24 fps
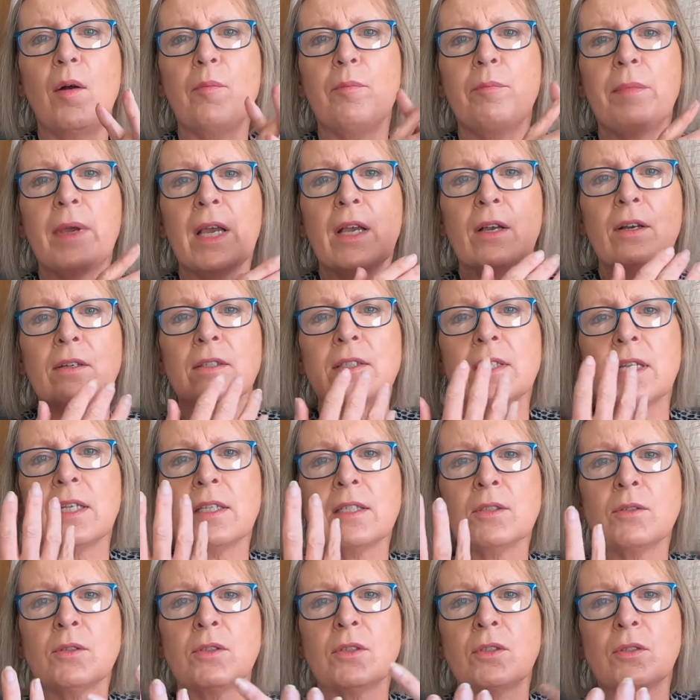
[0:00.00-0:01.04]
because
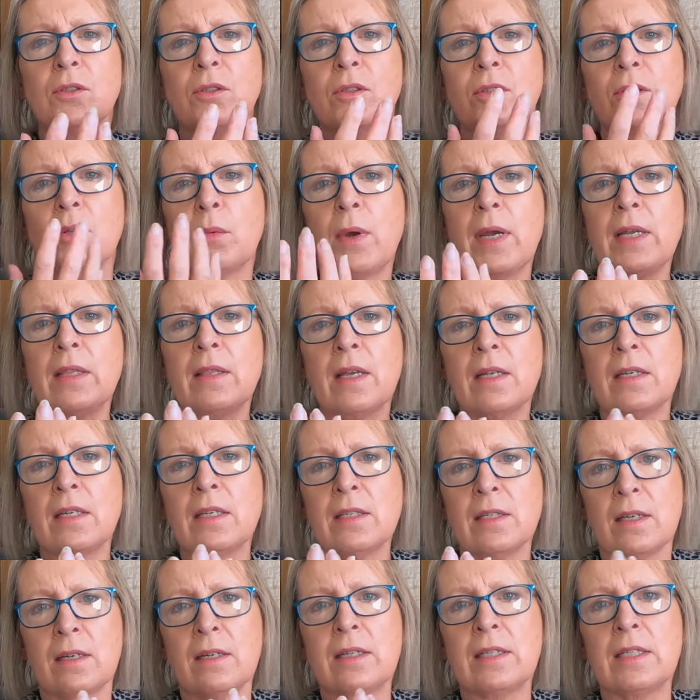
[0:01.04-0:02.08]
that's the way they
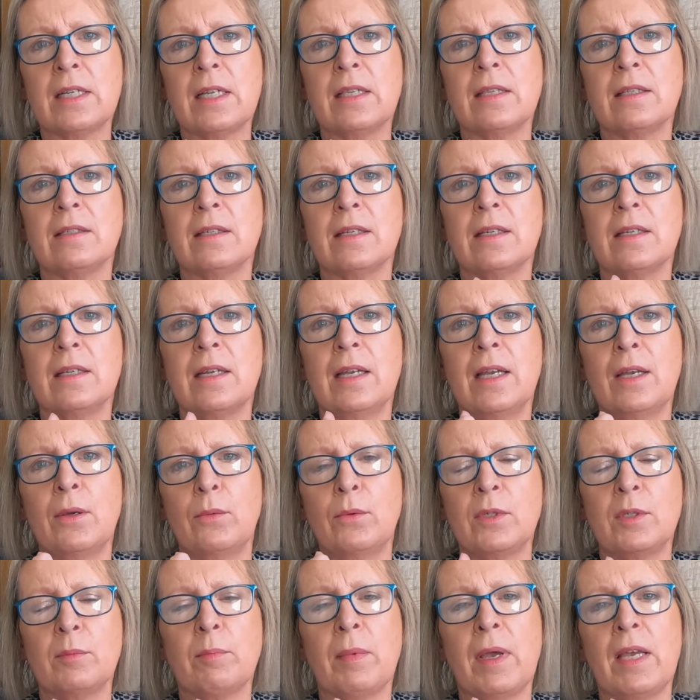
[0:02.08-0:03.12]
decided it
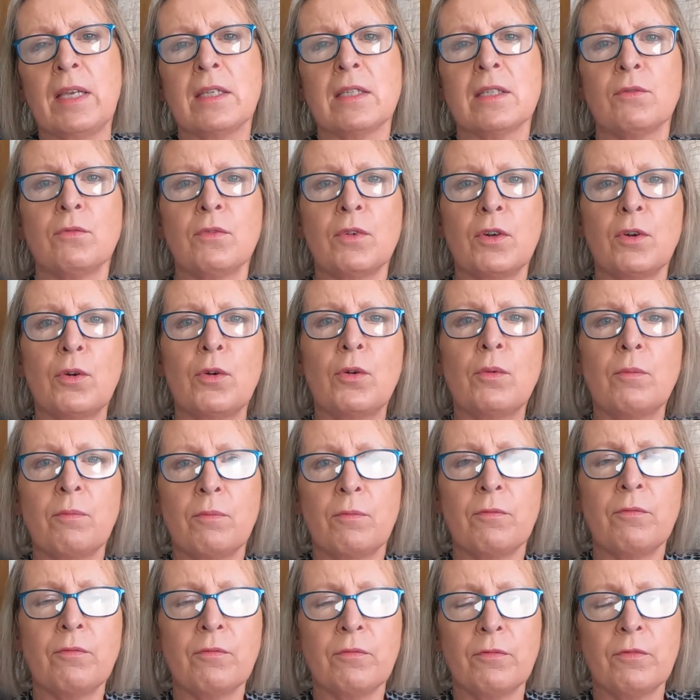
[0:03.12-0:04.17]
was best for
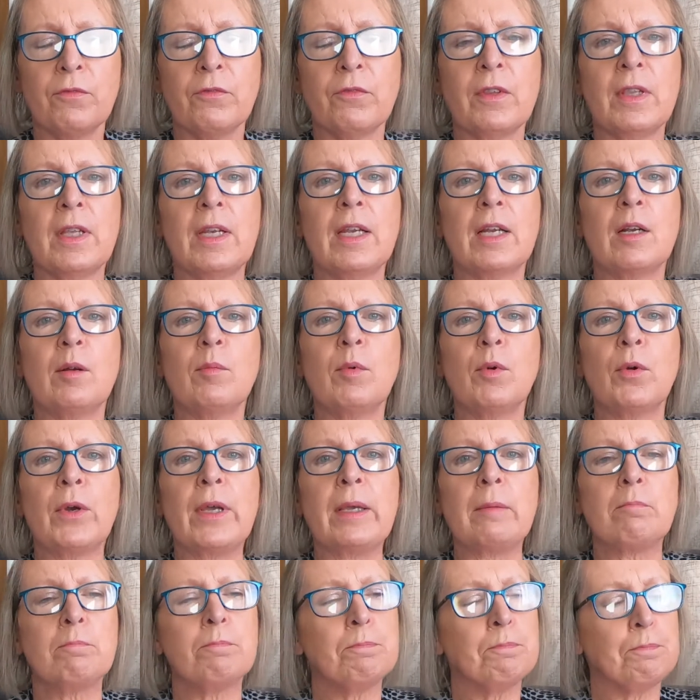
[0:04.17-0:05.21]
the little boy.